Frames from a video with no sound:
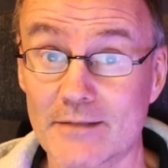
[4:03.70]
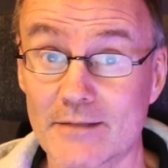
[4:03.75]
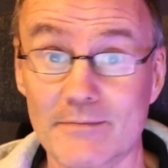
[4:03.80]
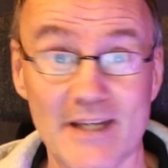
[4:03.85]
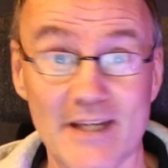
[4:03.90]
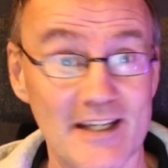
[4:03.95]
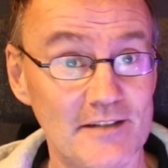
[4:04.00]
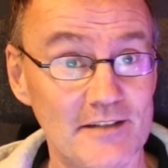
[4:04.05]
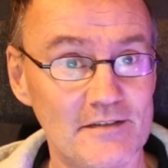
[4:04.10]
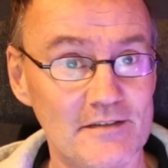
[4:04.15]

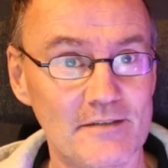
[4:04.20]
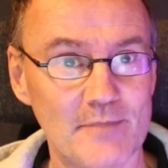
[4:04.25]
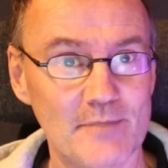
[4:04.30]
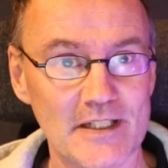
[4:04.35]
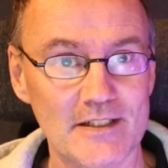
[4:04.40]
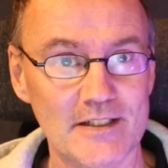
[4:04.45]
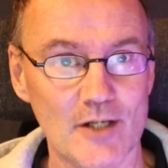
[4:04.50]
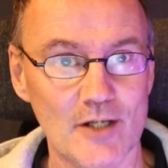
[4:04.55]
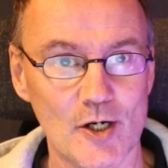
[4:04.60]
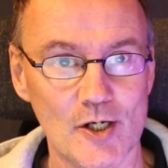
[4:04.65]
It's a bit
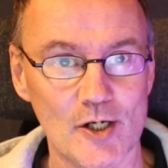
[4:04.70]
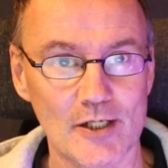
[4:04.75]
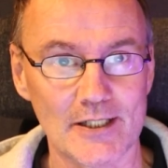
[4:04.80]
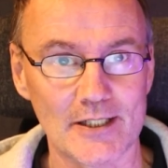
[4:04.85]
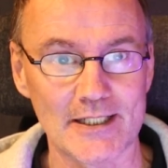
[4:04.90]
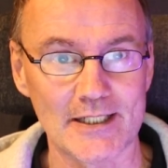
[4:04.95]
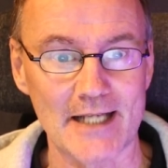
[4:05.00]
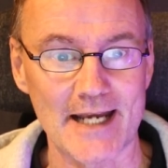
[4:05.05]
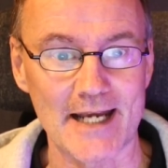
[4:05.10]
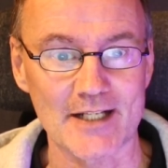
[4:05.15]
early,
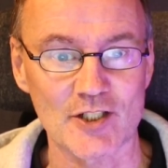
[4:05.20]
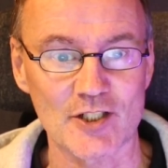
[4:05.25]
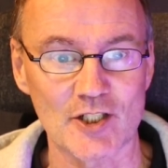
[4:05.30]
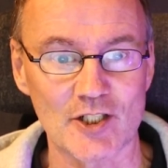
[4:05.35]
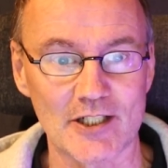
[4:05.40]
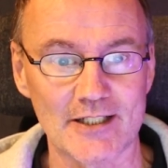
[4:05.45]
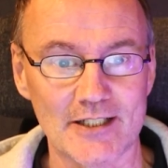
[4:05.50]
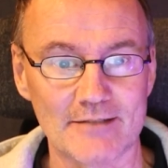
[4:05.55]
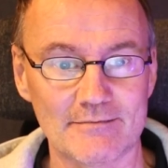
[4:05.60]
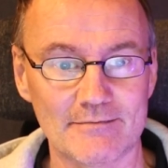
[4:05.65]

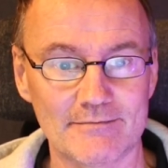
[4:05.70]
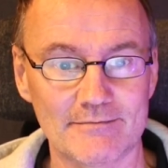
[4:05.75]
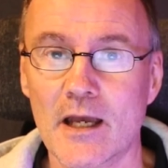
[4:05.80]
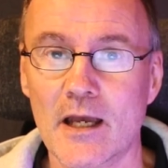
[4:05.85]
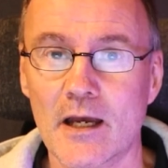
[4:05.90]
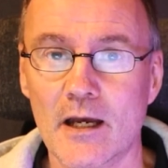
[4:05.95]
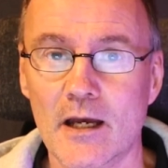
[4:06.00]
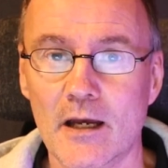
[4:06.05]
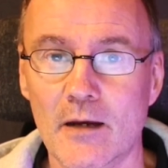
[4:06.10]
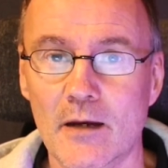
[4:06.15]
actually.
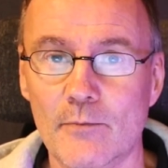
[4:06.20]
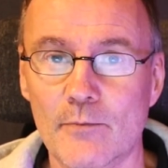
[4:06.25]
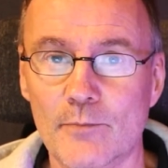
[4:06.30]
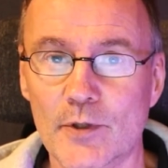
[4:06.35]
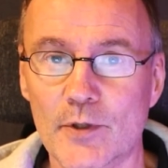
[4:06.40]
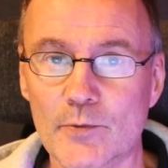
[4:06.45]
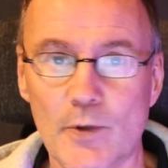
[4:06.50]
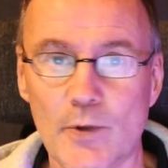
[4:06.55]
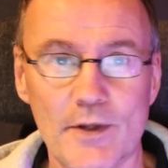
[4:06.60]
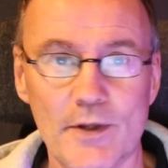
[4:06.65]
But
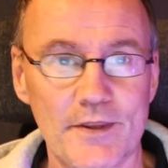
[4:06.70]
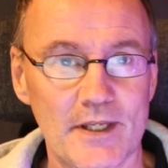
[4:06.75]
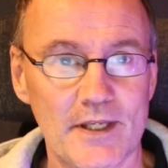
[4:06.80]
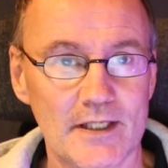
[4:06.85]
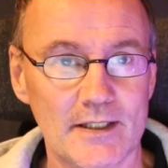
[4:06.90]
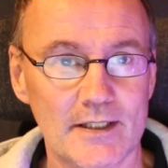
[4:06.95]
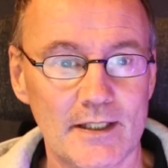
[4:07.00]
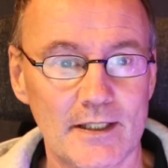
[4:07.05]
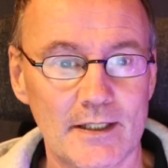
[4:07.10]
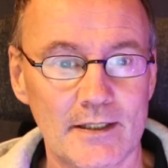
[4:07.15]
we're
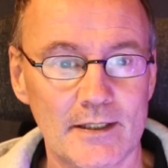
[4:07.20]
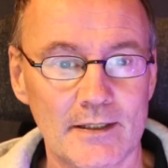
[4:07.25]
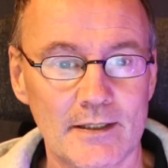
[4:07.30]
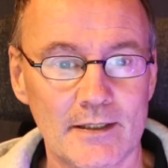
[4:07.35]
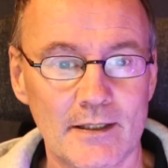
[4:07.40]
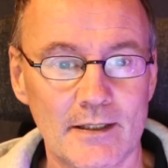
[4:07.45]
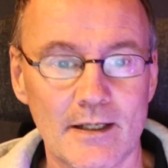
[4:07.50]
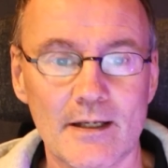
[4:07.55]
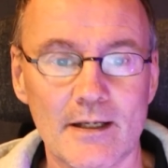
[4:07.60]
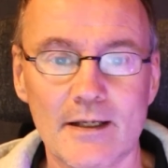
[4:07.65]
thinking
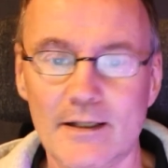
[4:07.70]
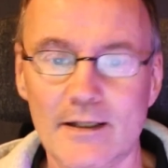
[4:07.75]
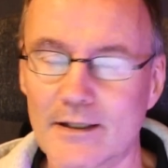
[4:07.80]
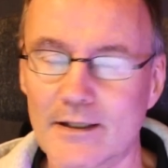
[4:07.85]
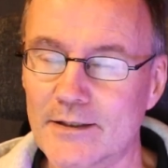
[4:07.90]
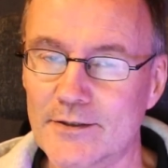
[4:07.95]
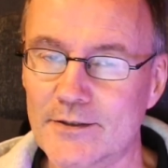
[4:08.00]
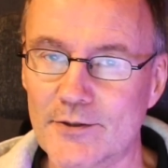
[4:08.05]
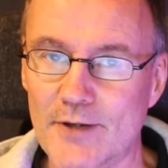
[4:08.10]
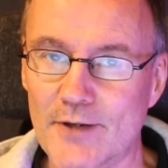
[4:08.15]

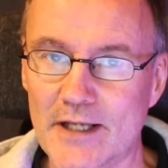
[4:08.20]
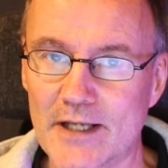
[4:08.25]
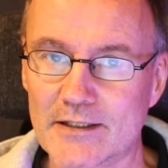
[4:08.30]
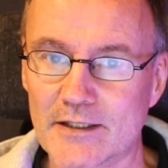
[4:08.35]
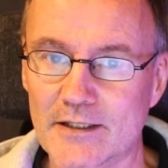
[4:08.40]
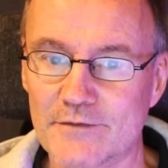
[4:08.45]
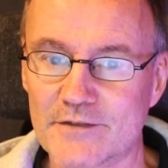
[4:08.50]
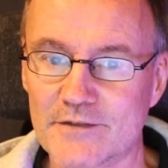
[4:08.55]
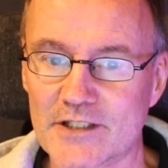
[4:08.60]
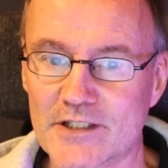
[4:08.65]
interactive
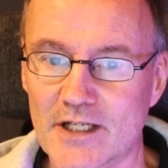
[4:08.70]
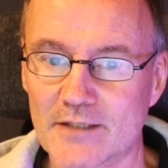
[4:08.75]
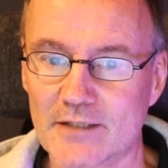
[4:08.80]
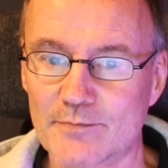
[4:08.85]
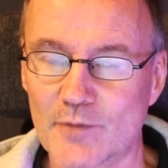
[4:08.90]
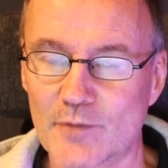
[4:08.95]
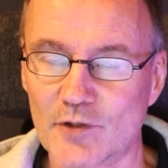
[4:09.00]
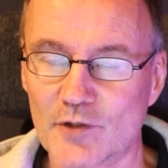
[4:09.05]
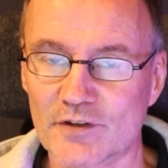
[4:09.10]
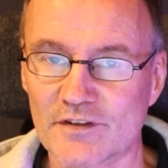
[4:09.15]

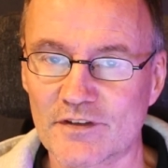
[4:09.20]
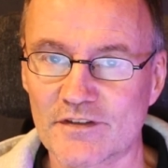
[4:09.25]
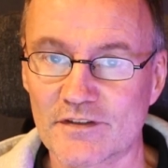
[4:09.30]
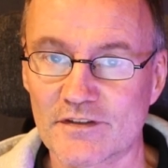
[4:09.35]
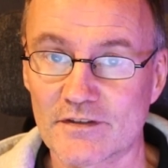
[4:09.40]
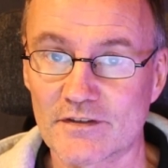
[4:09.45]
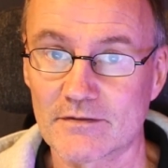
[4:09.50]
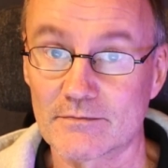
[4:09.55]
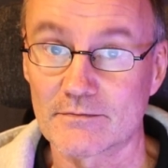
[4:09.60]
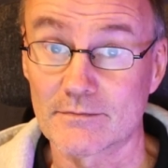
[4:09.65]
chatbots,
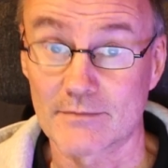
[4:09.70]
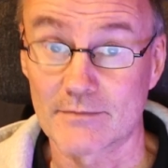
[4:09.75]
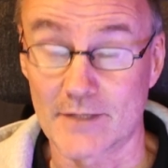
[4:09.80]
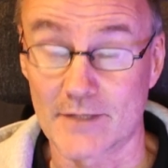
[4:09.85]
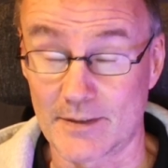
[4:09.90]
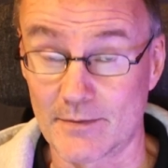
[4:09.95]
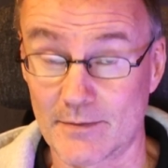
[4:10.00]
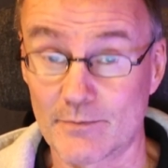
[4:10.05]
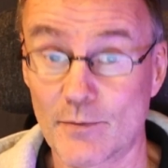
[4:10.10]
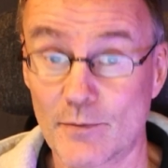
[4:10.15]

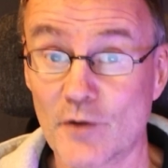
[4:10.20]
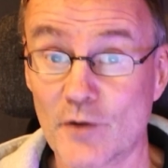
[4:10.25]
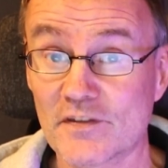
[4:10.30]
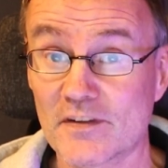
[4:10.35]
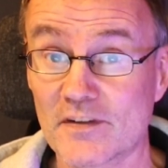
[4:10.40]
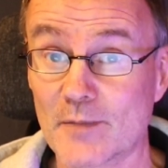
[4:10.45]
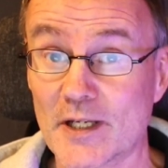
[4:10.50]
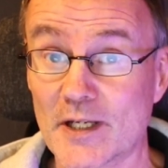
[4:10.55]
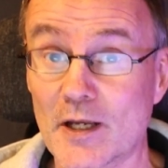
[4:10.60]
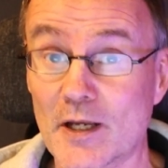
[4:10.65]

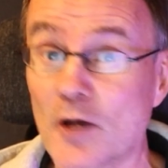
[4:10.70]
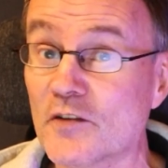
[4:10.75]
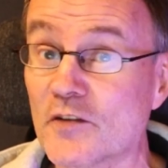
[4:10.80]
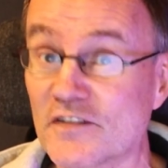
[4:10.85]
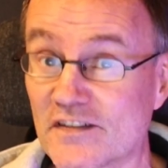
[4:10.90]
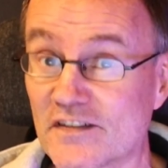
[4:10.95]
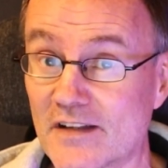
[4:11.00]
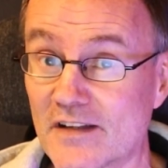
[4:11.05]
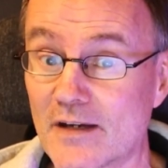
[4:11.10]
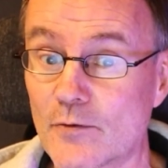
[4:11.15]
possibly on
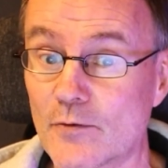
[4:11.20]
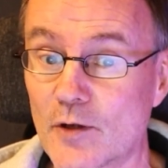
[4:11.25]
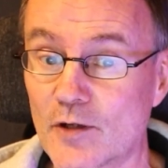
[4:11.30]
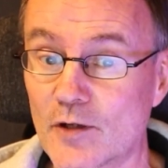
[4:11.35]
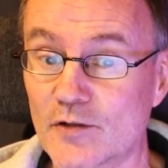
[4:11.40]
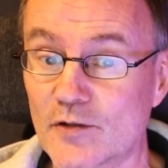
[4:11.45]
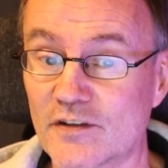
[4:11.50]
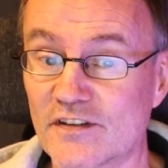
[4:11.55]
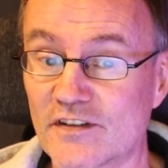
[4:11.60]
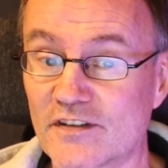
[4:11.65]

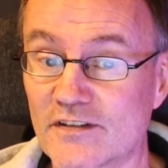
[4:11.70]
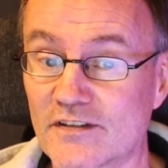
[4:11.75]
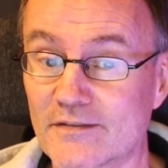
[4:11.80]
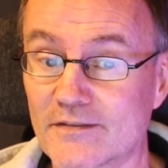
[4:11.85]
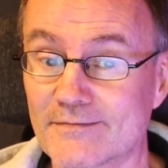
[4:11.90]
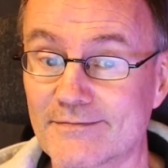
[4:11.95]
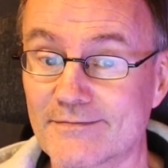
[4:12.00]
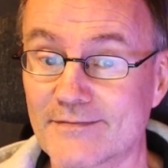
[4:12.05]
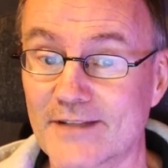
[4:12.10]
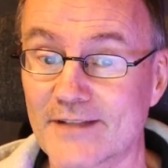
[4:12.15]
steroids.
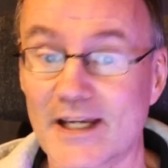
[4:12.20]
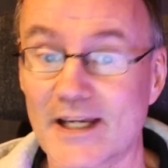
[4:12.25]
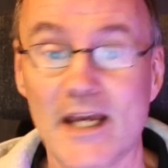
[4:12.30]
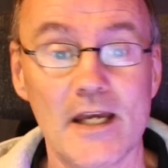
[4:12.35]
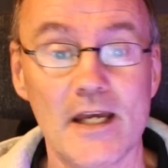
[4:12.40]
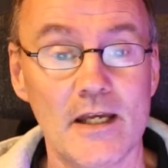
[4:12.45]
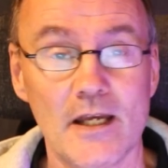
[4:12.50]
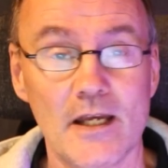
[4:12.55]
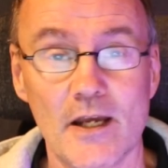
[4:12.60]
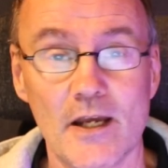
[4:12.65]

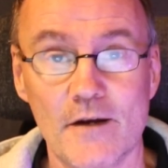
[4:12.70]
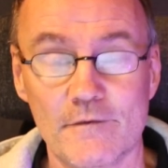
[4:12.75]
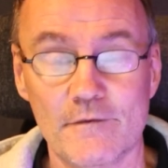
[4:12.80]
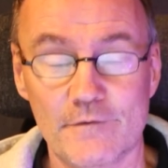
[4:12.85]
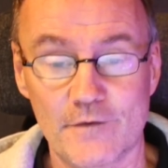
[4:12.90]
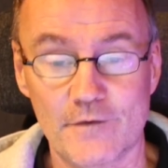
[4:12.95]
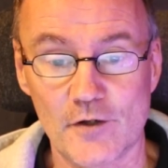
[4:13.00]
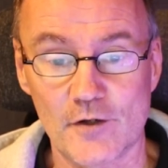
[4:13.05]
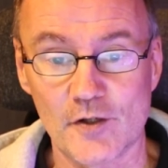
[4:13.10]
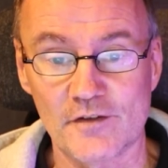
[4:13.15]

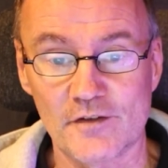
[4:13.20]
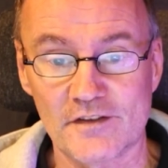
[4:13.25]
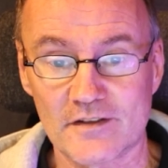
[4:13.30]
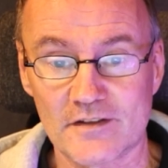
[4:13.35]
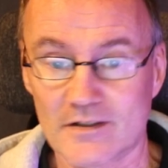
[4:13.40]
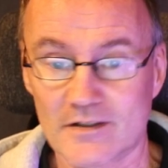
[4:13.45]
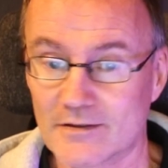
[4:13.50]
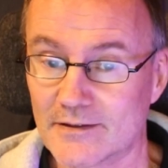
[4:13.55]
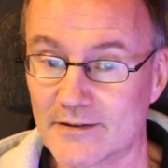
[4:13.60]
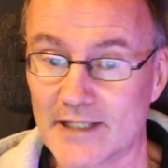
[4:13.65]

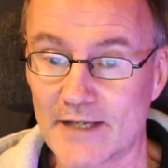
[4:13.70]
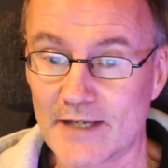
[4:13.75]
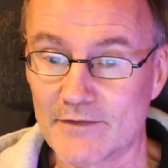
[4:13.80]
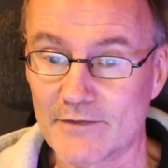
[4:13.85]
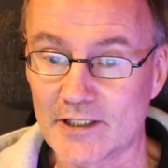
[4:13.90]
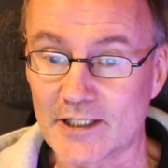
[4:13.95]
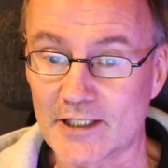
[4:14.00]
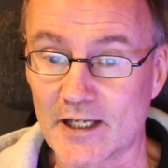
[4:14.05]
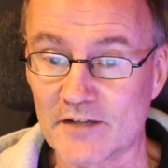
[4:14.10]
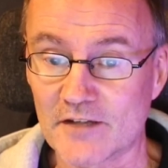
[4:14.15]
First-level
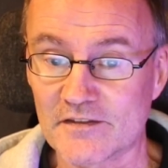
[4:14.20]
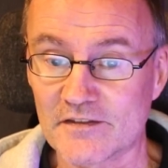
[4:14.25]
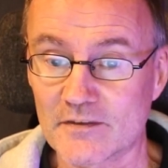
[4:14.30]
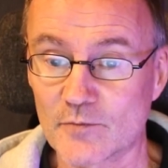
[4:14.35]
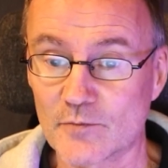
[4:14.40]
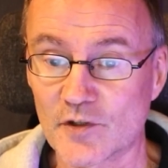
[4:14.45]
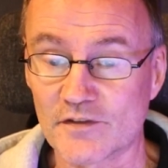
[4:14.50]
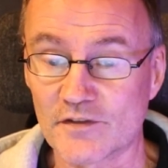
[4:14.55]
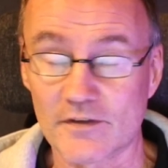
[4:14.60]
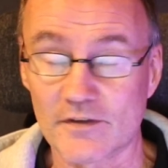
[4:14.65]
customer
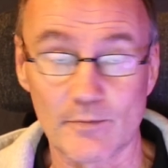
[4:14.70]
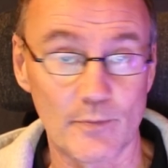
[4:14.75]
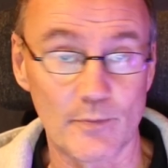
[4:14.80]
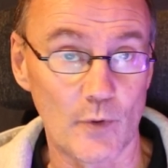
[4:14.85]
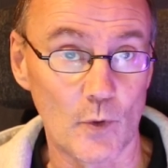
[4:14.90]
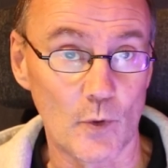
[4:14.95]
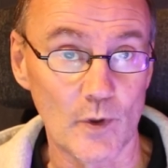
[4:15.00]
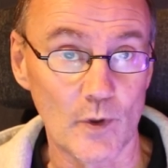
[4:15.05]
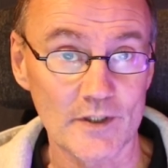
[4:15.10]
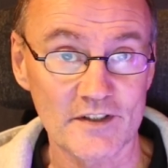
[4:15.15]

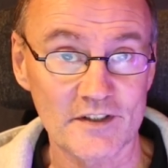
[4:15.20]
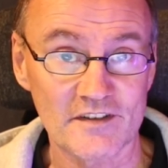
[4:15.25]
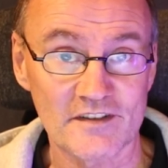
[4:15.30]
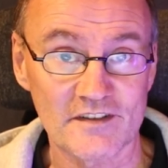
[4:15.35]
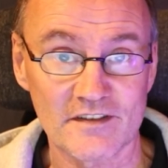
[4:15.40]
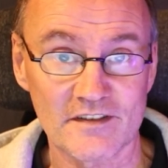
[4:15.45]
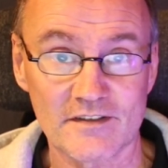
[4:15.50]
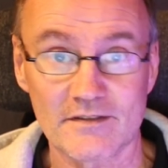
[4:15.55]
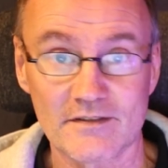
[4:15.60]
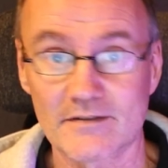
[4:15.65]

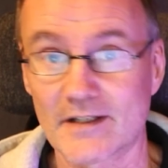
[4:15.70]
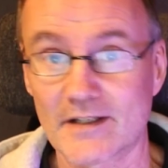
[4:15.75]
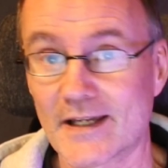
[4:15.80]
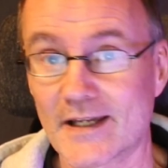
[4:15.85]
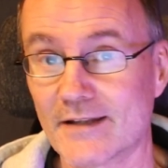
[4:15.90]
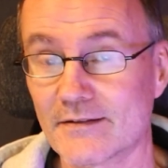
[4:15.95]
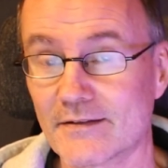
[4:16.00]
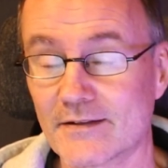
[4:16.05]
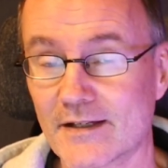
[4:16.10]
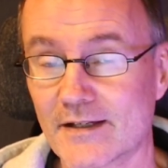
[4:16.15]
supports and
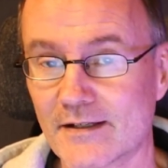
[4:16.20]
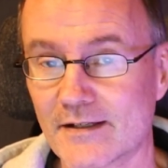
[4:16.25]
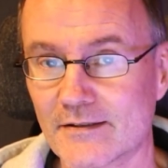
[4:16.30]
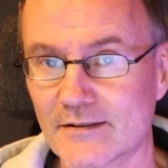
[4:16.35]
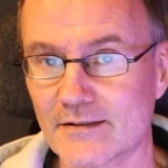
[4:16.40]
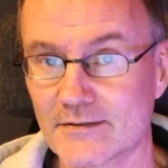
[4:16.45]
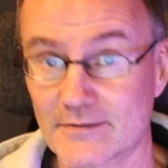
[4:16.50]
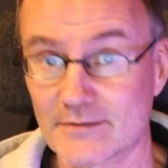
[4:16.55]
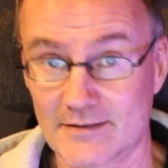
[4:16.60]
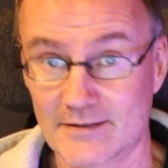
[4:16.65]
their
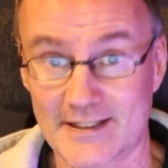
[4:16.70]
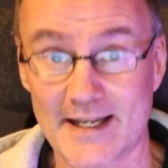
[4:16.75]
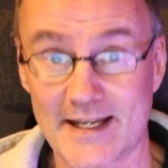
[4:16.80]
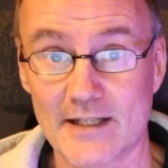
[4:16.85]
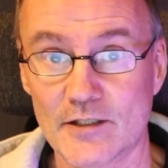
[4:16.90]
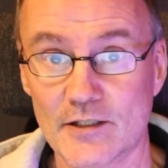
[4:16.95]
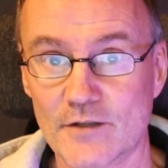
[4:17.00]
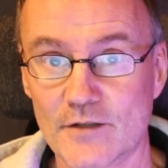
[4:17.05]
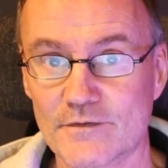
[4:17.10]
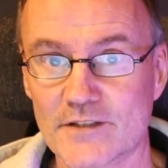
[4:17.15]
kind
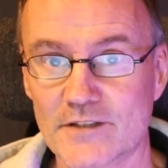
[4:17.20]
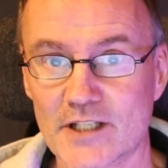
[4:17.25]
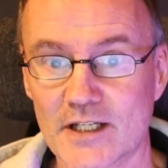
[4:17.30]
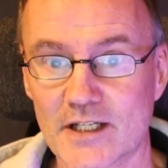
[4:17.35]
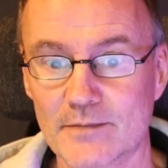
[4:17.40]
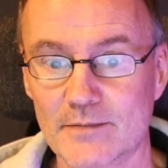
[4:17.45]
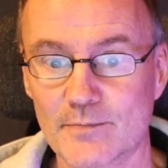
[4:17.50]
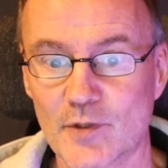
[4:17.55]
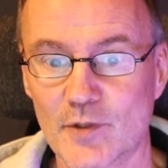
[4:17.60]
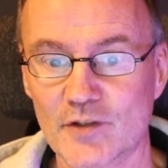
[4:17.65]
of
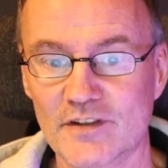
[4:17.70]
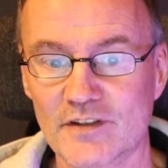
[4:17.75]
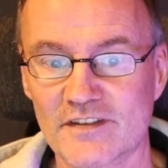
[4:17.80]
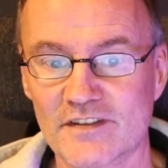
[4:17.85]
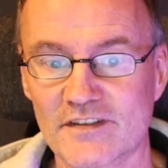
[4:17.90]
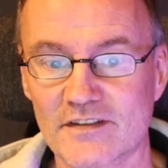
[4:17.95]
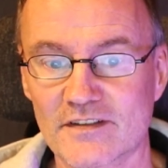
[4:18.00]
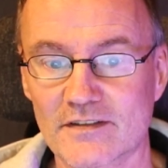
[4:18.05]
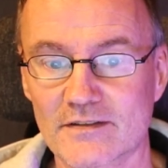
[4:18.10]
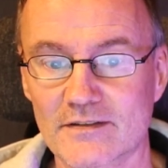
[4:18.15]
chatbots.